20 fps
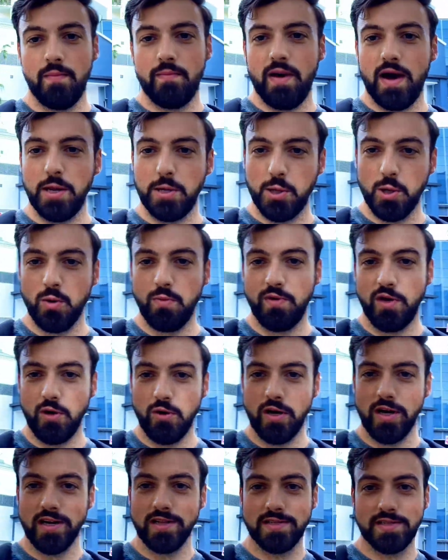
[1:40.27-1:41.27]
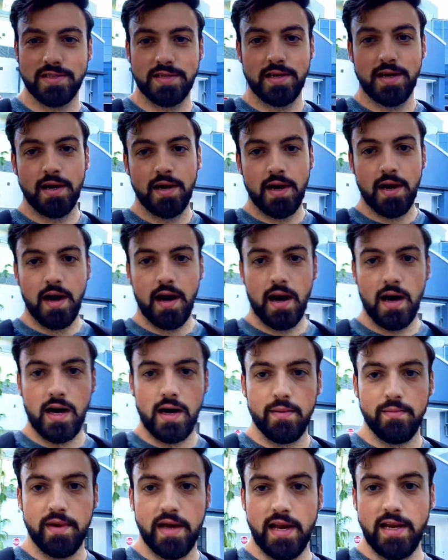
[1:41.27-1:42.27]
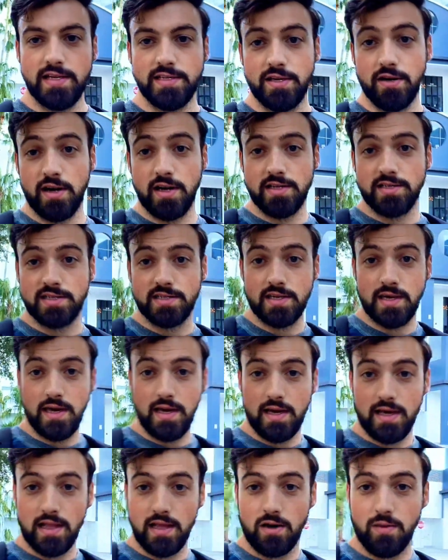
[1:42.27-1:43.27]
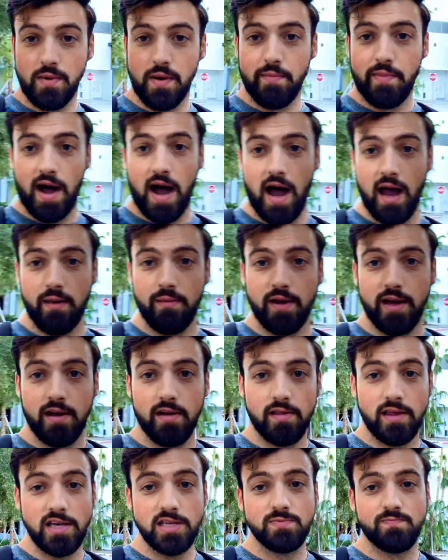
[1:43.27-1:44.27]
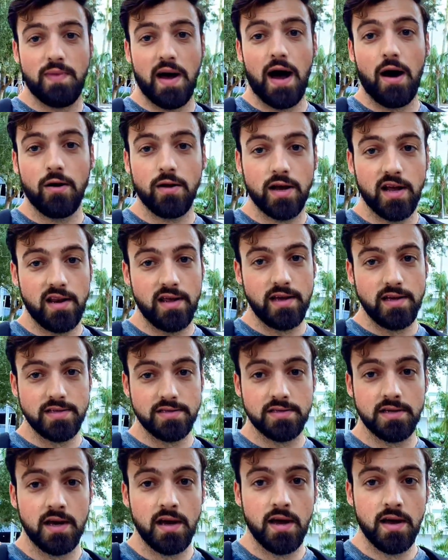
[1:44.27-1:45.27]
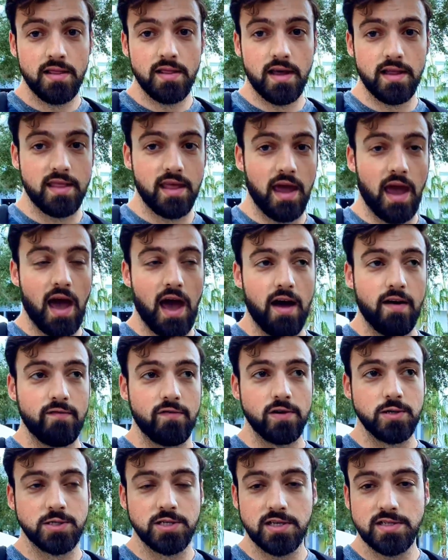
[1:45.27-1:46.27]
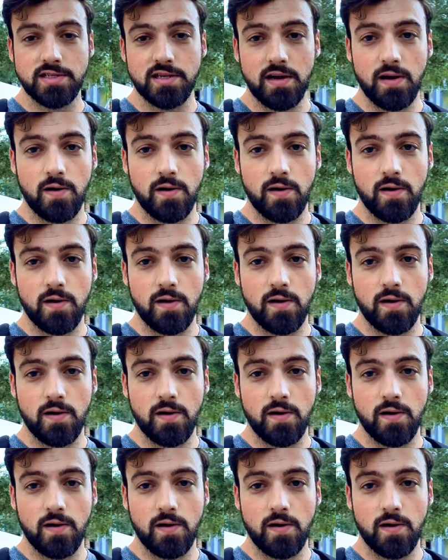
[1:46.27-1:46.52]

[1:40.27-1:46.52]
bedroom units. And as you can see a little bit behind me here, these balconies that they have are just